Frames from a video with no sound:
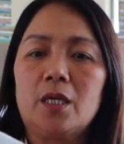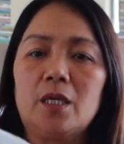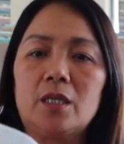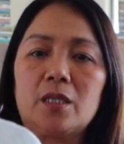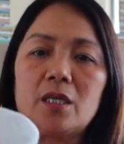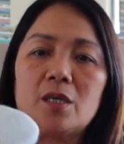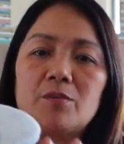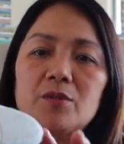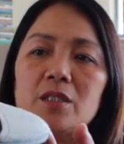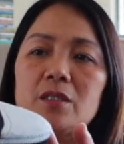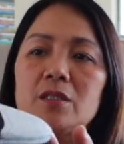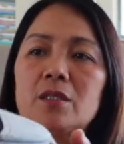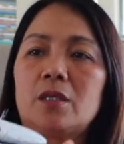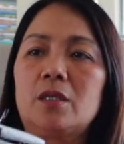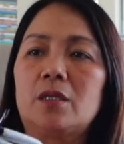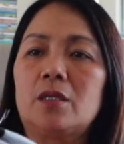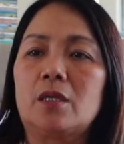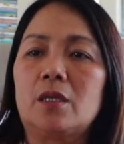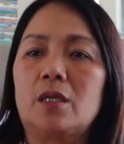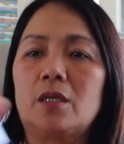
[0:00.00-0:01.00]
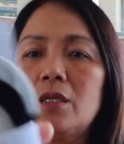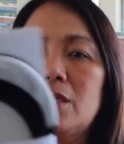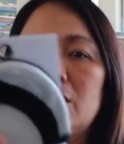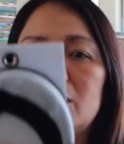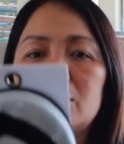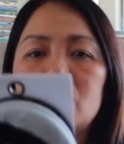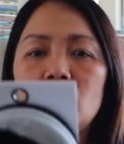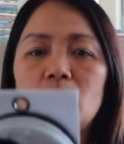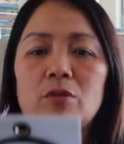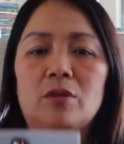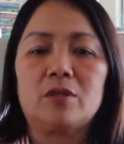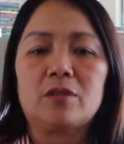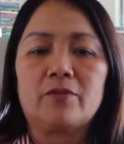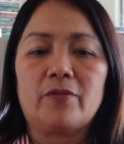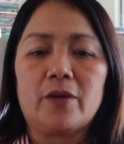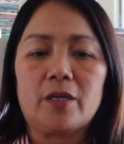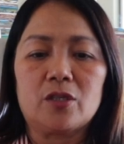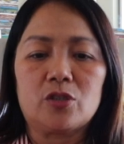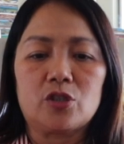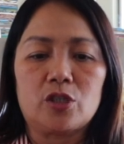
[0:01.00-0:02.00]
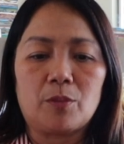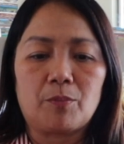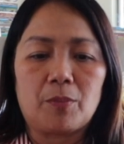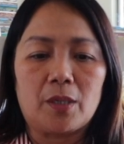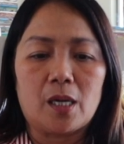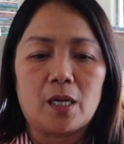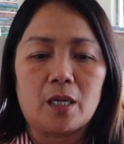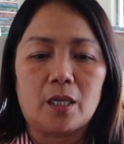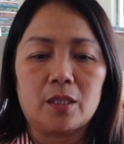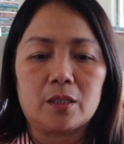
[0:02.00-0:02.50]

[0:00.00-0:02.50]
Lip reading: It comes in three na rin and it's very cheap lang.